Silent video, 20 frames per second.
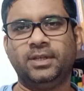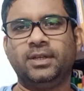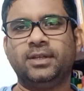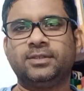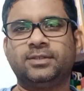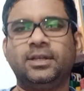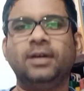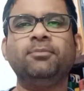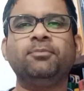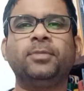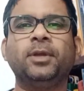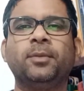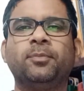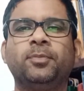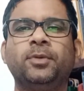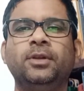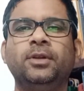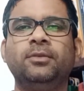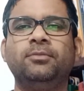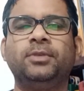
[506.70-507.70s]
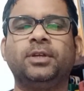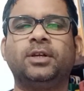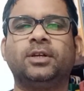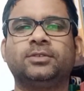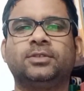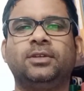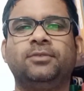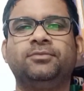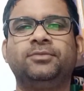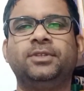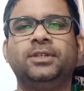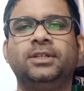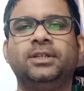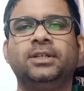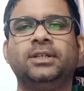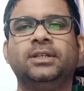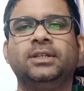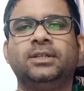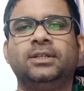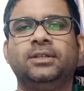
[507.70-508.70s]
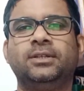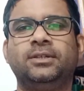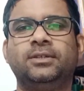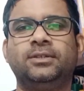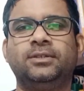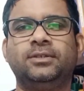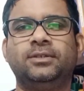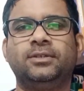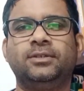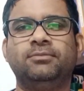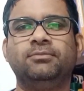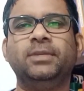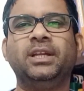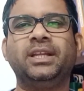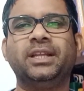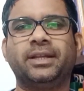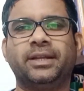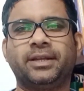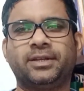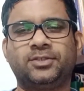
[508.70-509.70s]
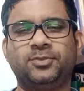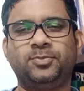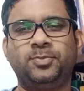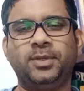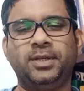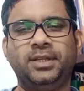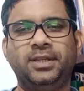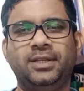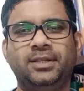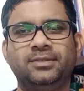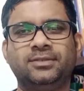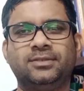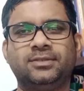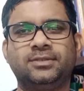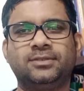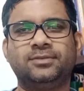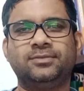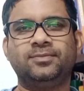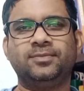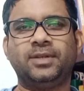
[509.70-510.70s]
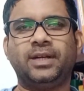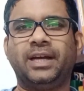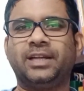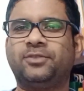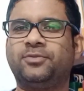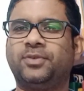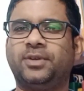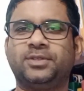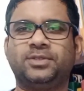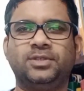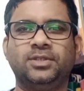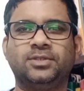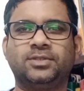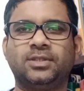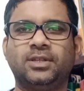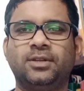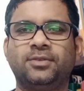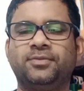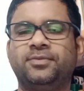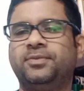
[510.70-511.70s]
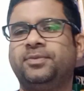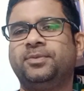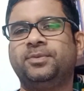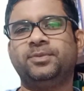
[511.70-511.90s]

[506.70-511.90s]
Some people, because of the bitter experience at first itself,